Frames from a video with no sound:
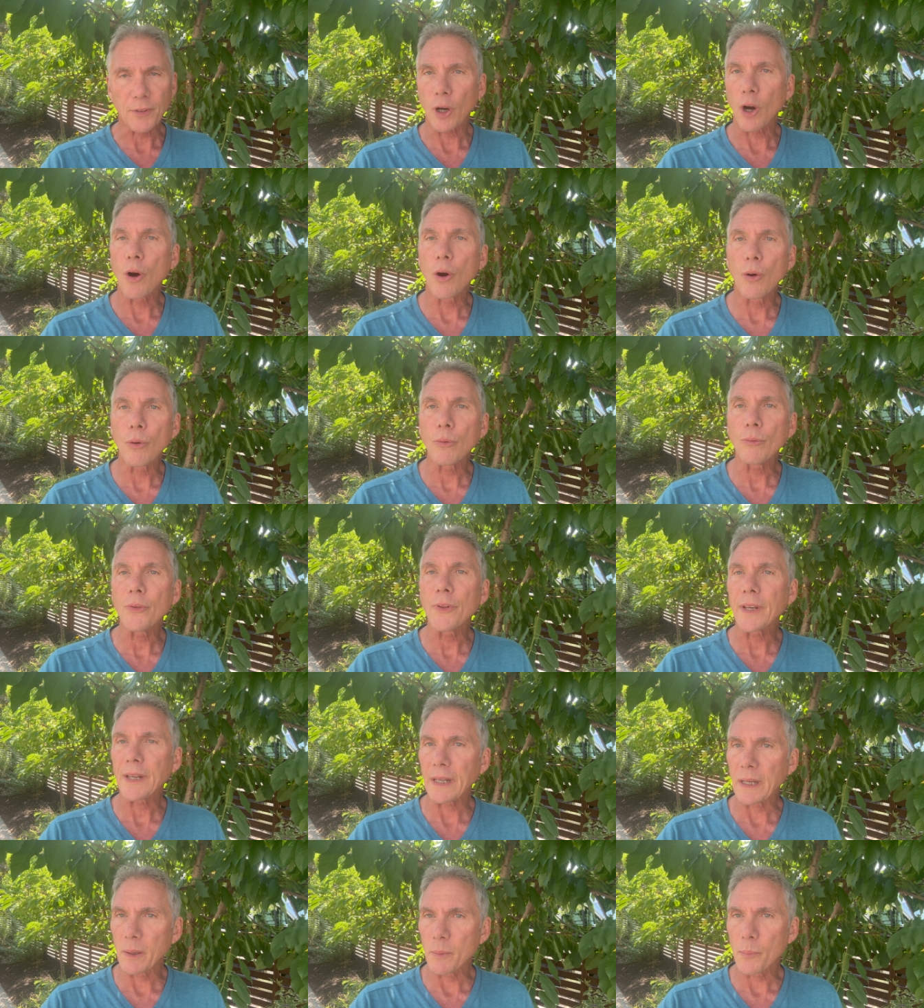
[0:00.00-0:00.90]
own
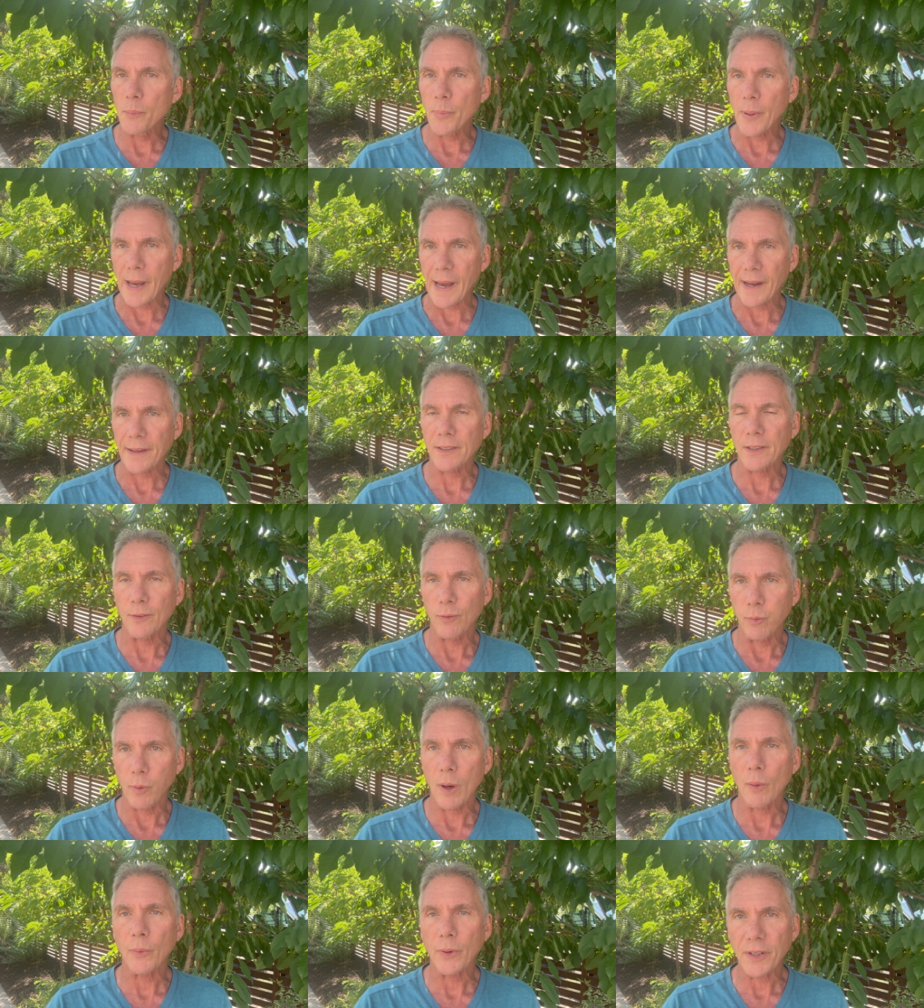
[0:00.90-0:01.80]
the impact
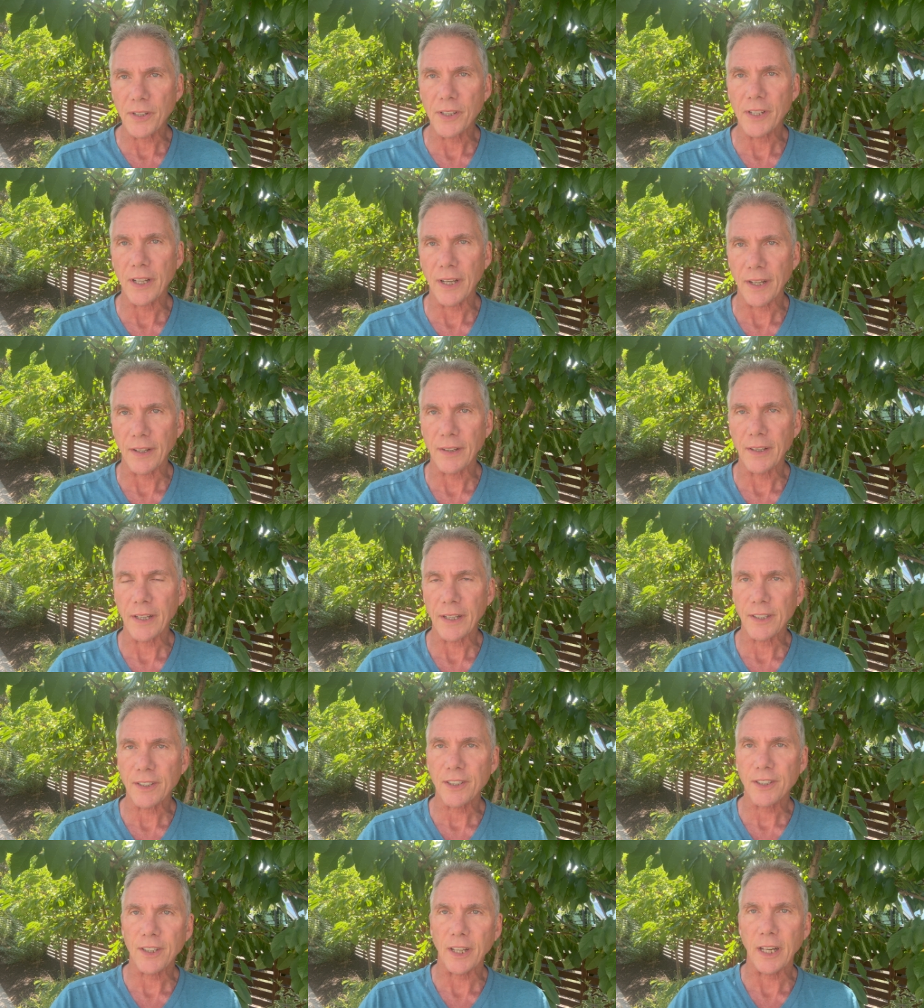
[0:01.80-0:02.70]
of what we did
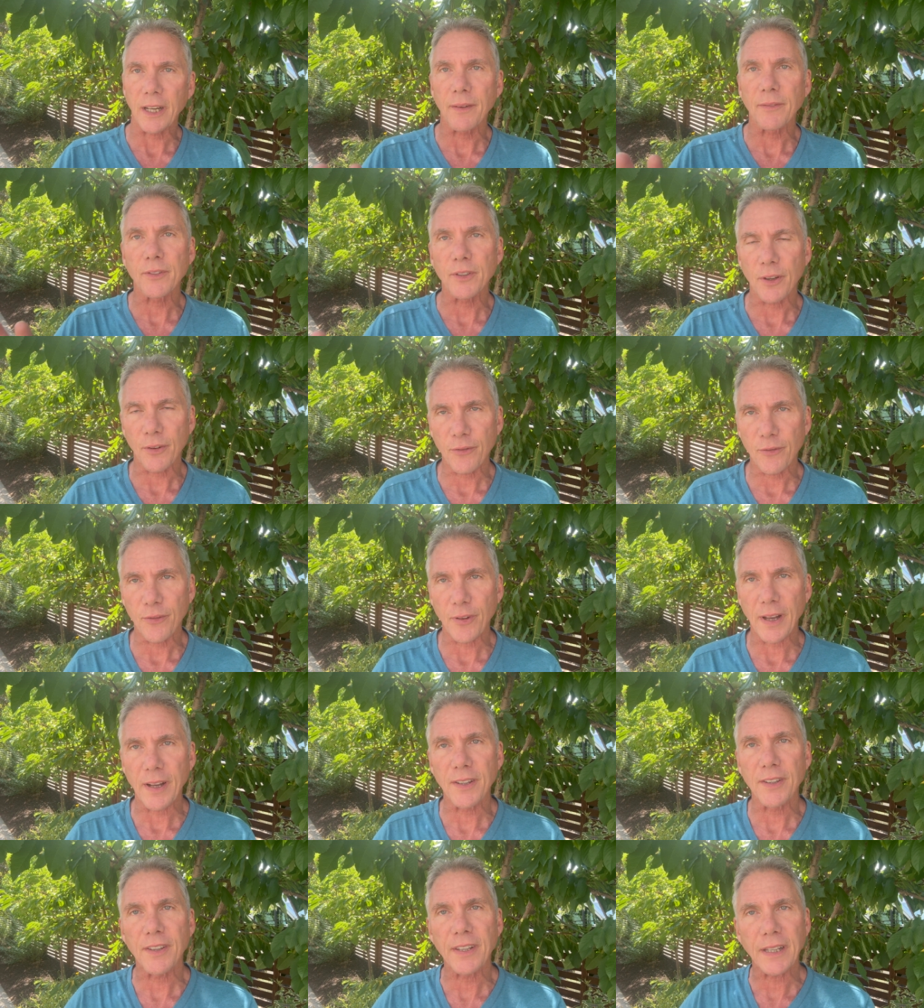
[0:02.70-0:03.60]
instead of
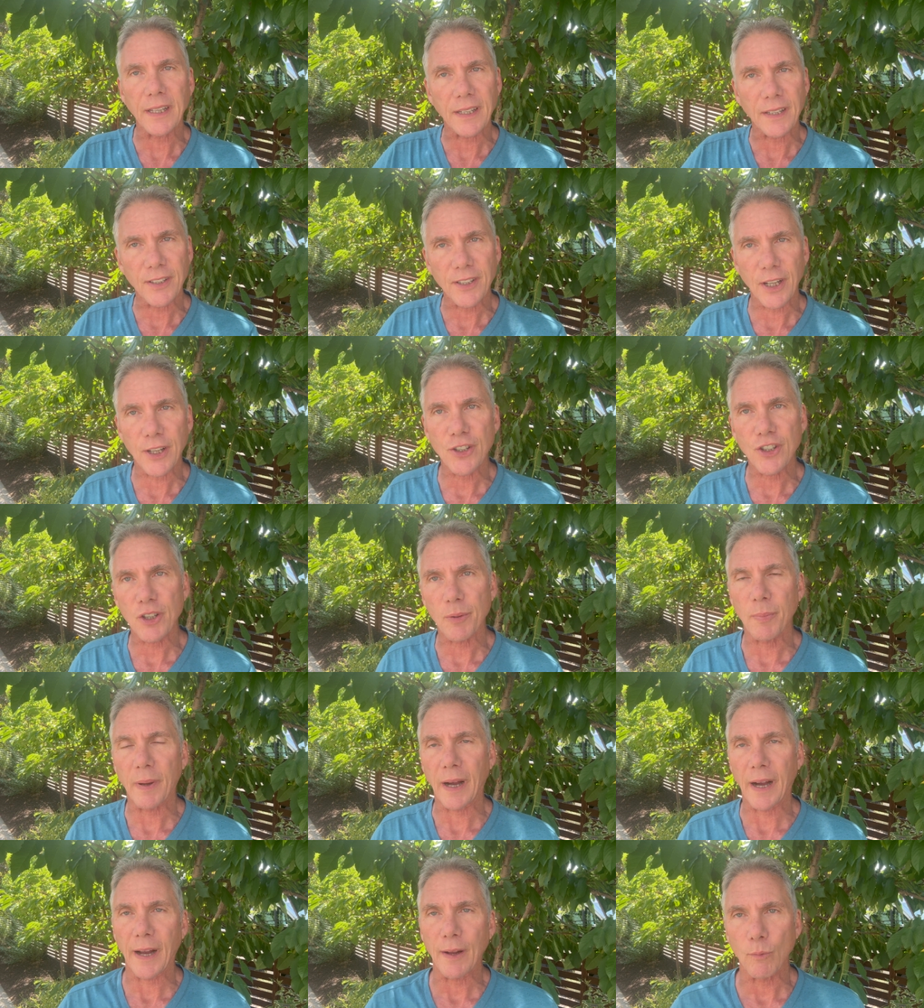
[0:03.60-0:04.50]
defend the intention
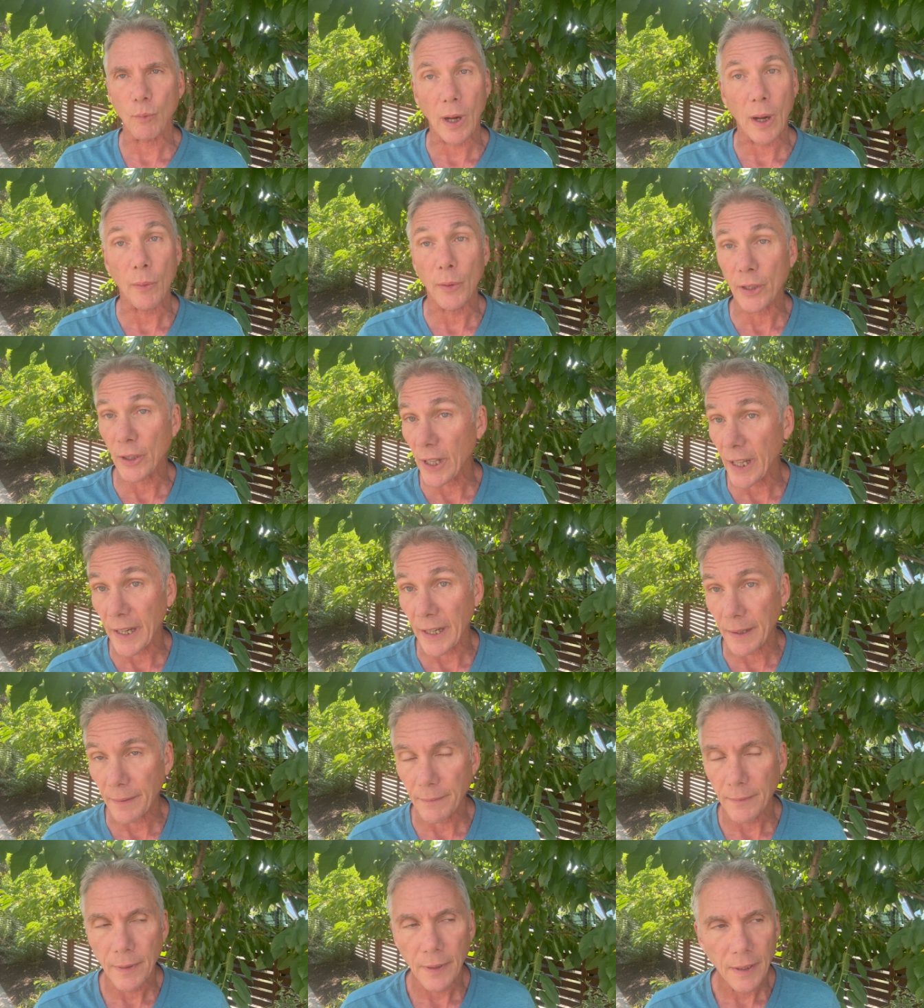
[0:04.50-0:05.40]
behind why we did it.
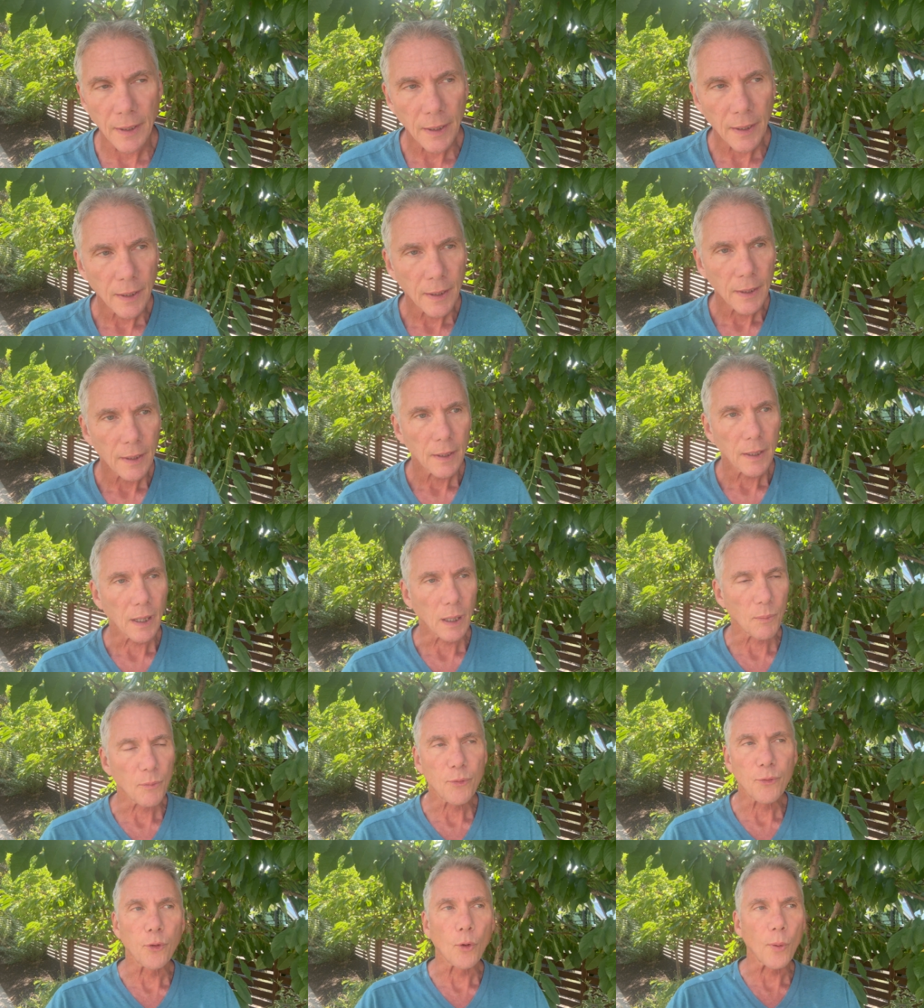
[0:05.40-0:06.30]

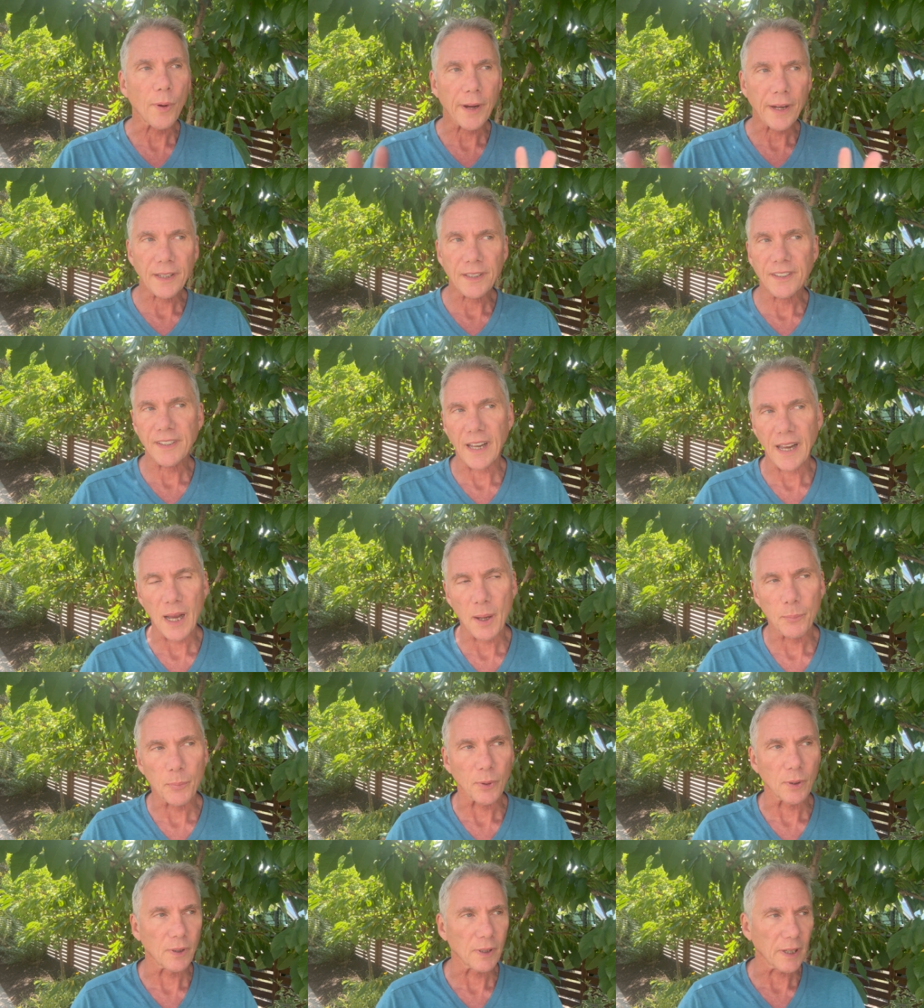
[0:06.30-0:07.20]
For
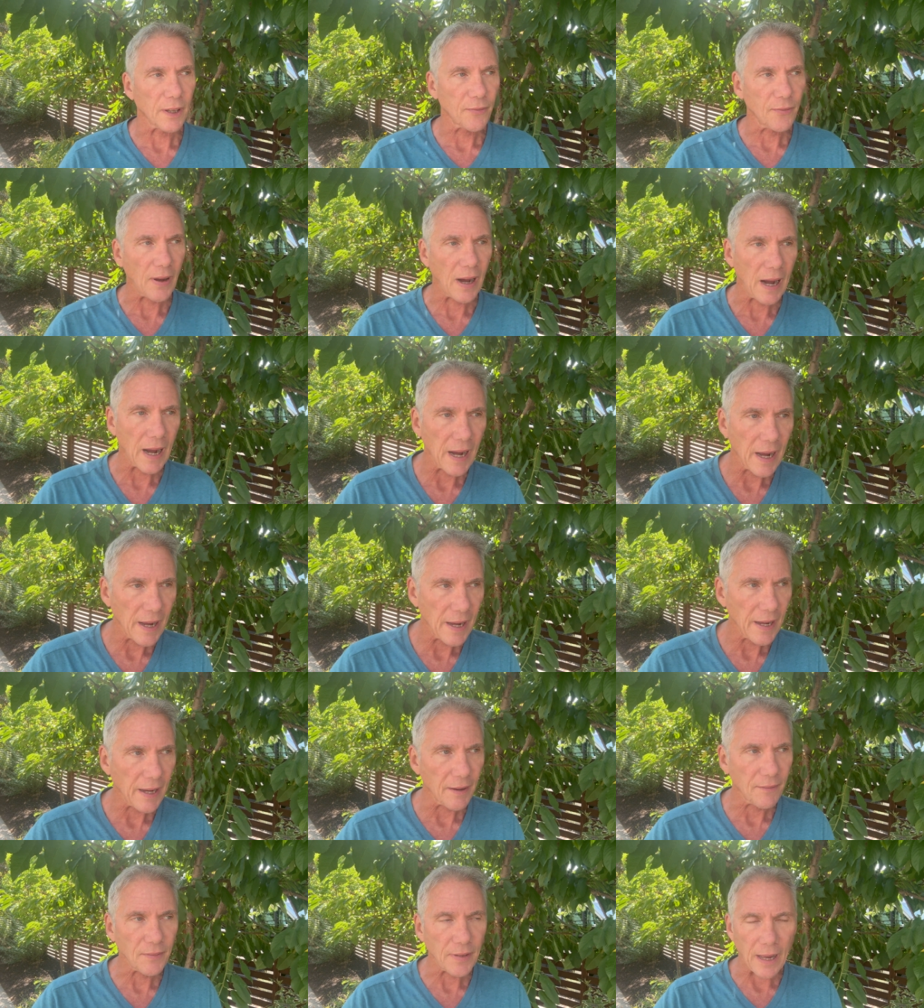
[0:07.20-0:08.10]
example, if I
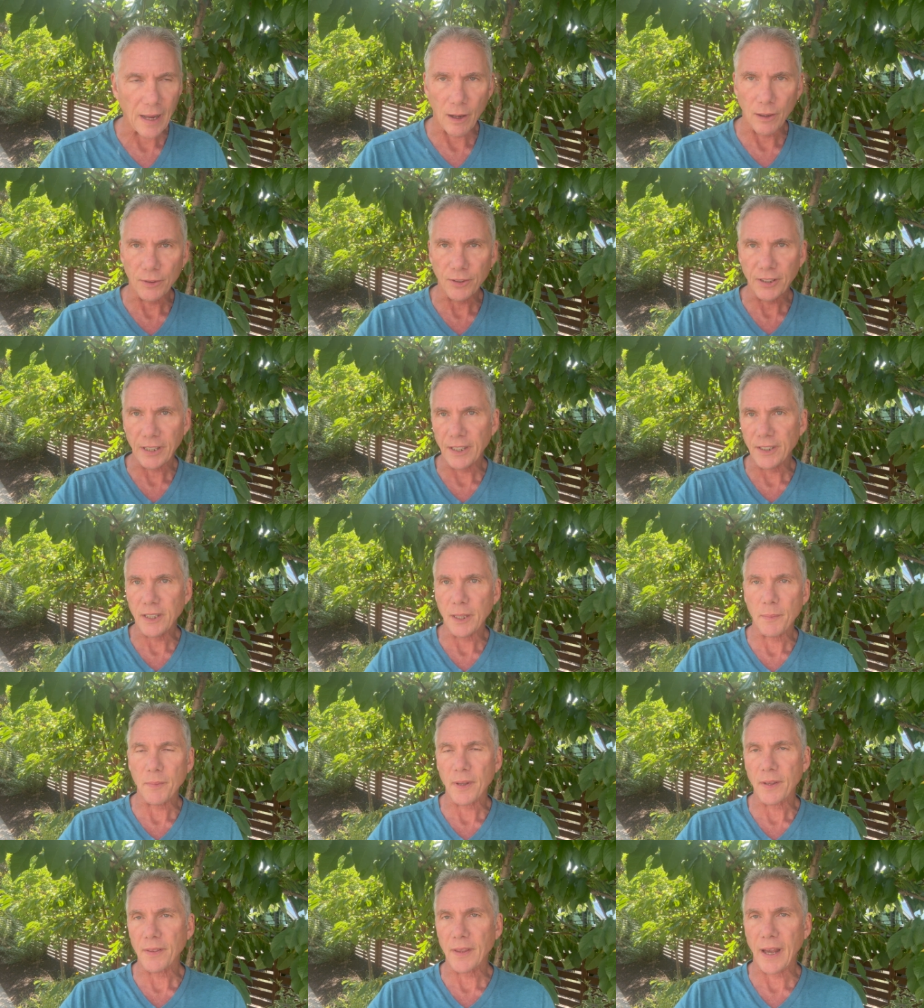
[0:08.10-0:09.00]
have now said
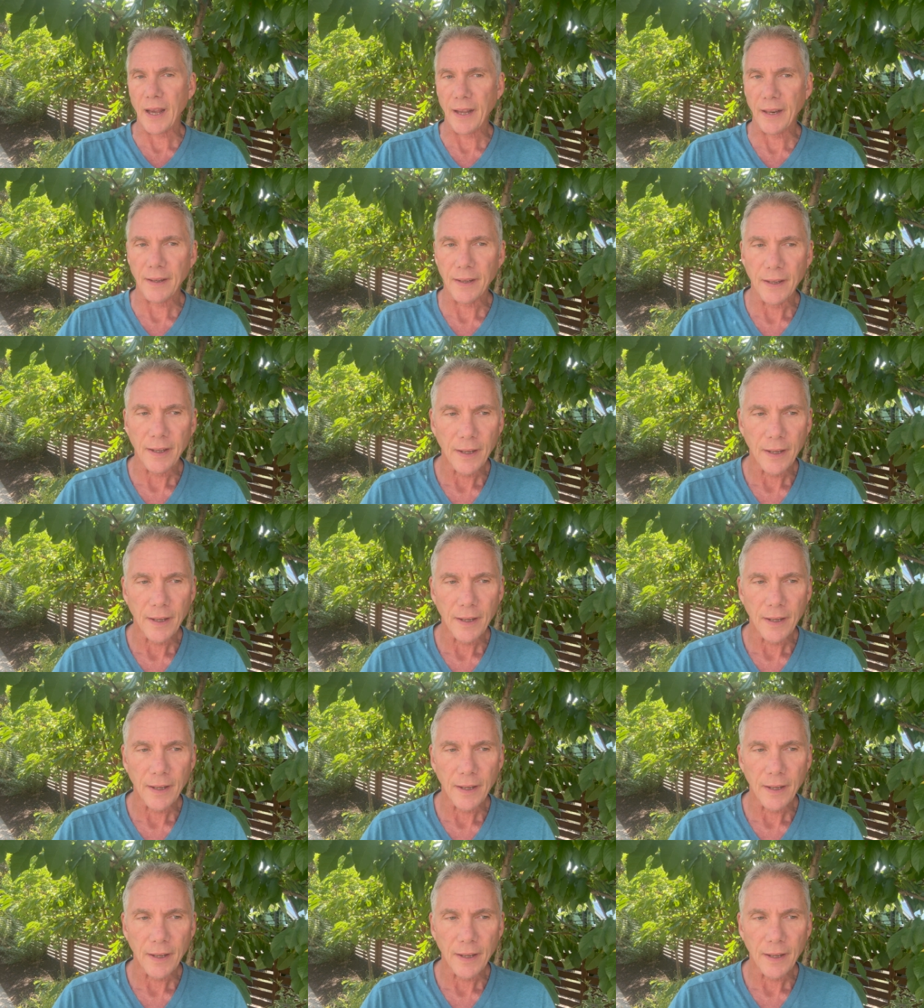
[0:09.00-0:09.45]
something that